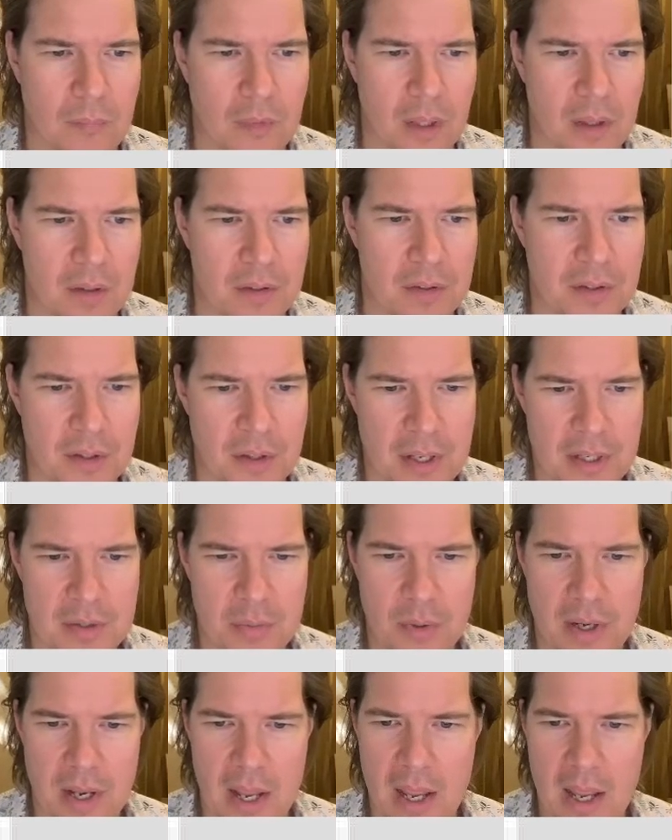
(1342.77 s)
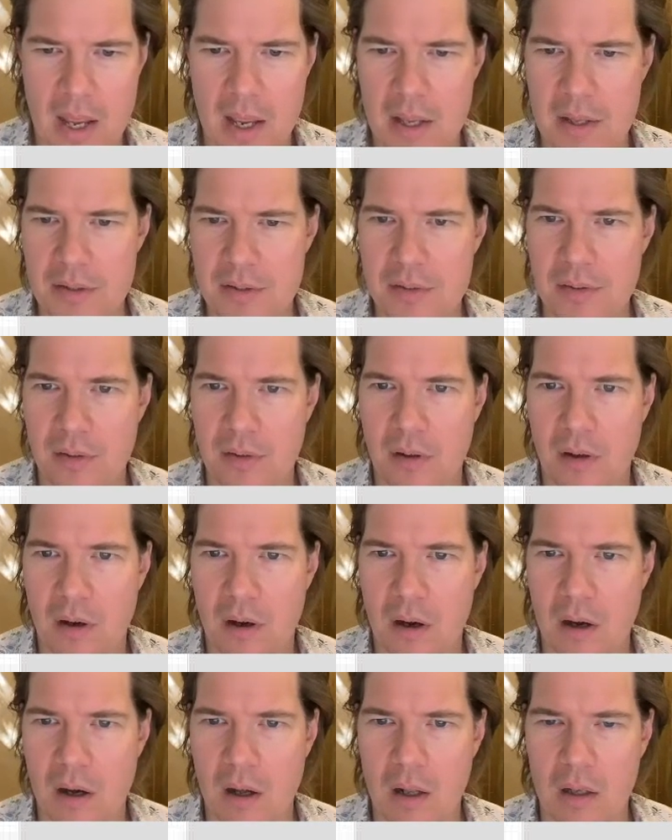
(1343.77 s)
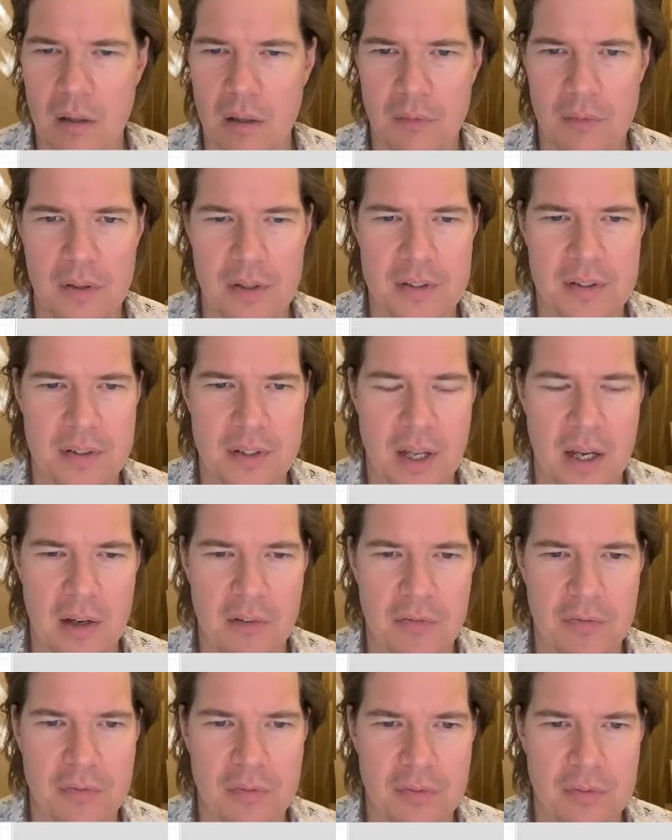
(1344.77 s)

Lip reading: So this one has all of the stuff.